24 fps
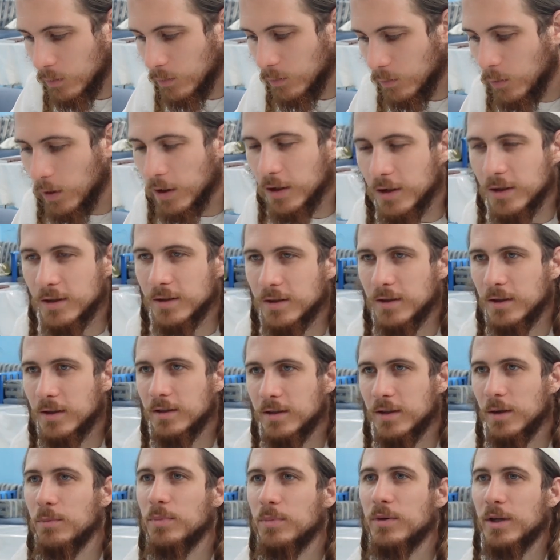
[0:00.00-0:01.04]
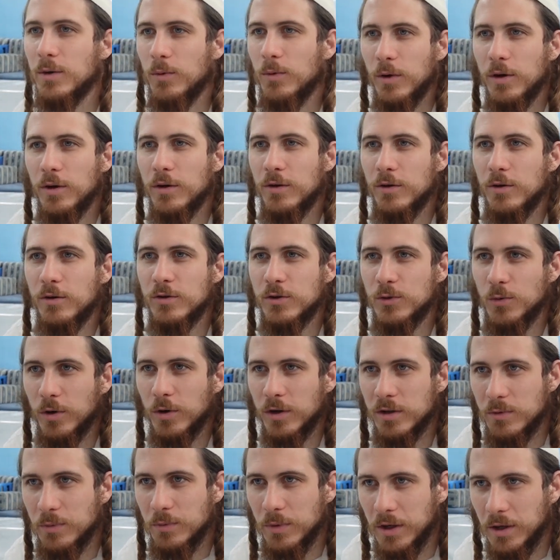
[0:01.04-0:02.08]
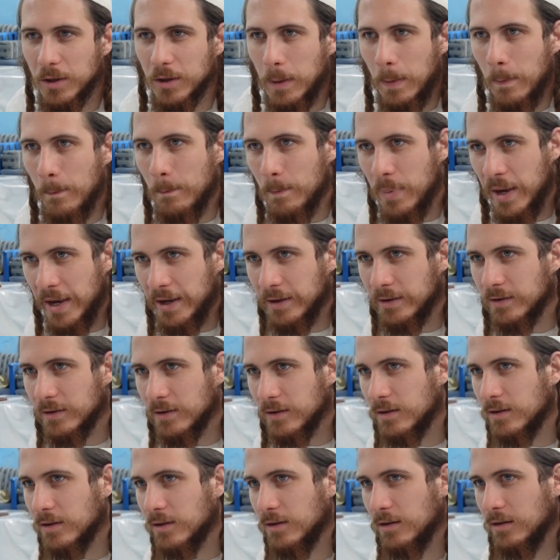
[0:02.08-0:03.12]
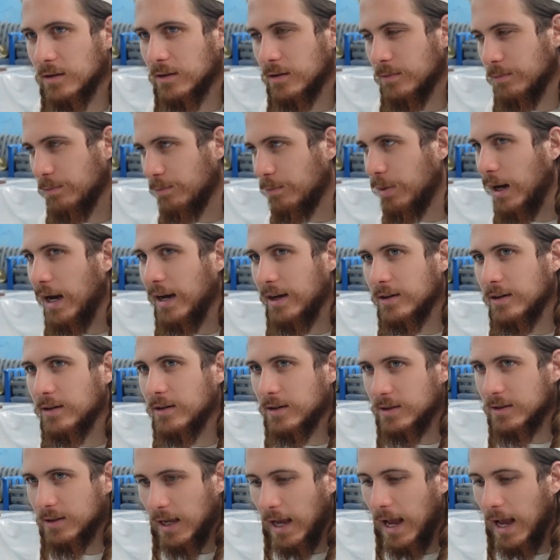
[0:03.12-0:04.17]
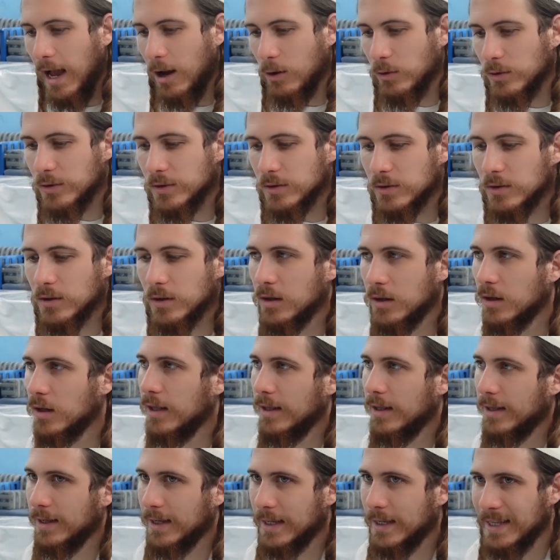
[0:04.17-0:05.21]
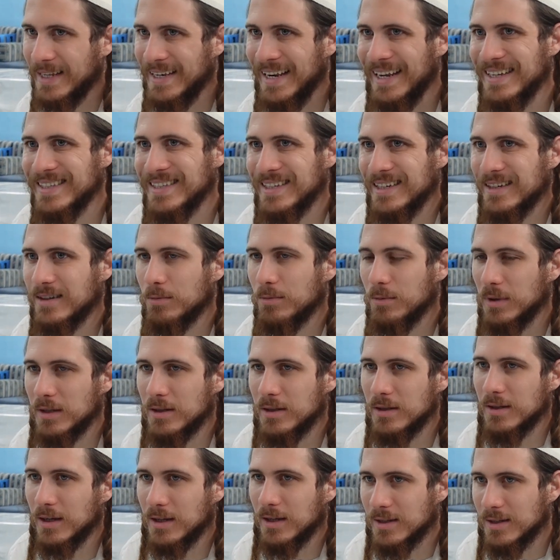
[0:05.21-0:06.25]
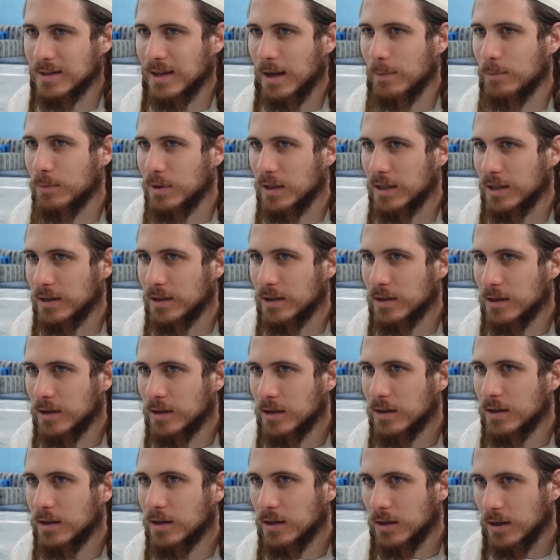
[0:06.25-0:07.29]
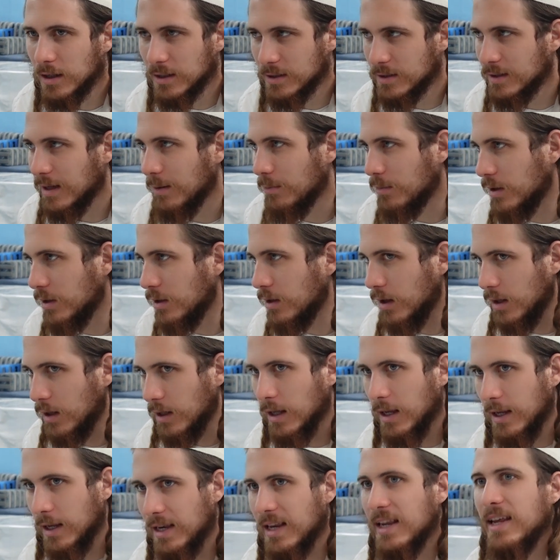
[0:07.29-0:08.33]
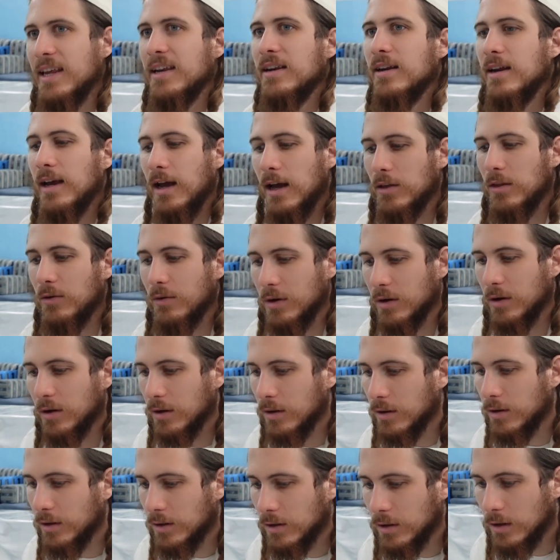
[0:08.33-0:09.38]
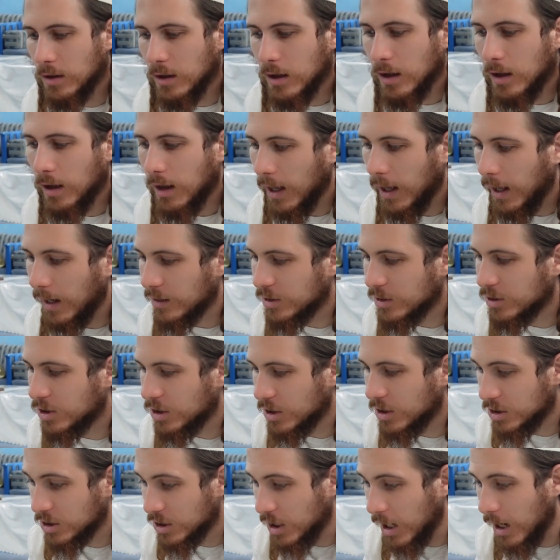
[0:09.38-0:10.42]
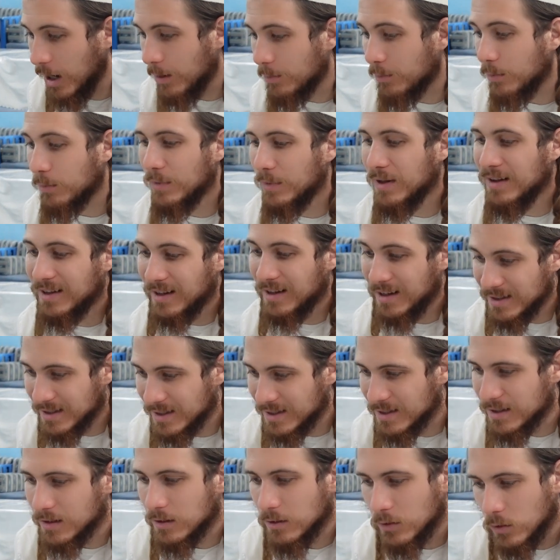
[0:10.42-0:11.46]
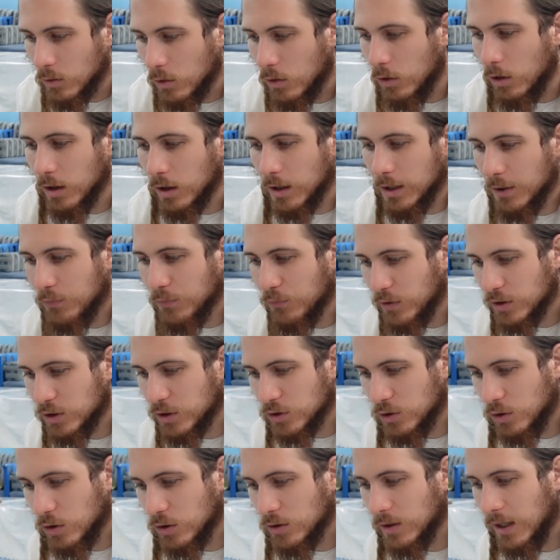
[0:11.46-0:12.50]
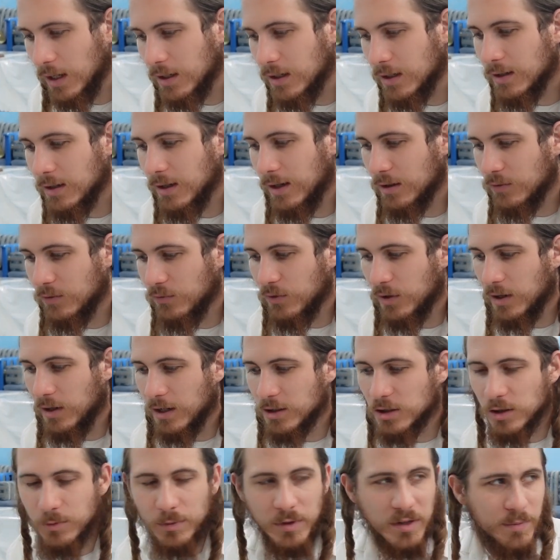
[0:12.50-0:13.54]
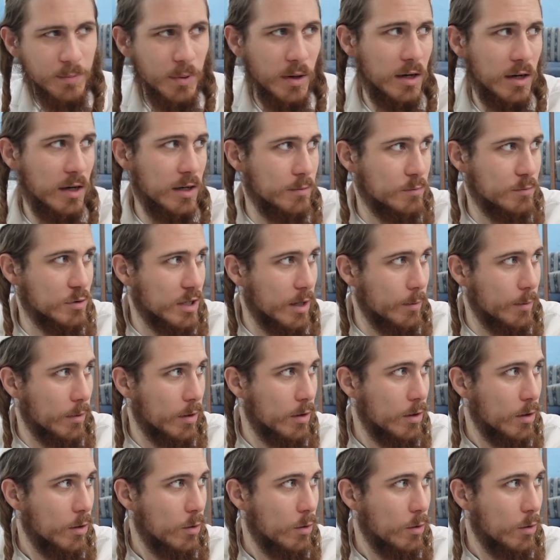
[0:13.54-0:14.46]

What do those words mean? Beit. Bayit is a house. Knesset means assembly. Assembly, an in-gathering. Al shesham mitkansin kol ha-nefashot al yedei ha-tfilah shemitpalelim shama.